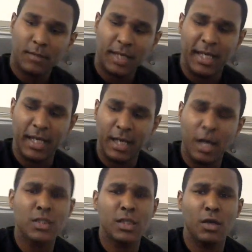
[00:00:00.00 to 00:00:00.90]
And
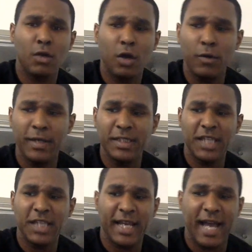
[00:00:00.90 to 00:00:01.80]
also go and
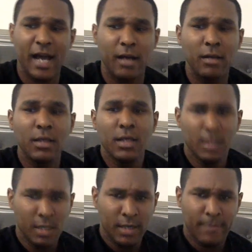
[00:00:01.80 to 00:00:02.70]
check out
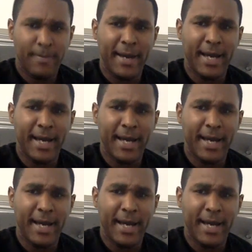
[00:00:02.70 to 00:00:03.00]
my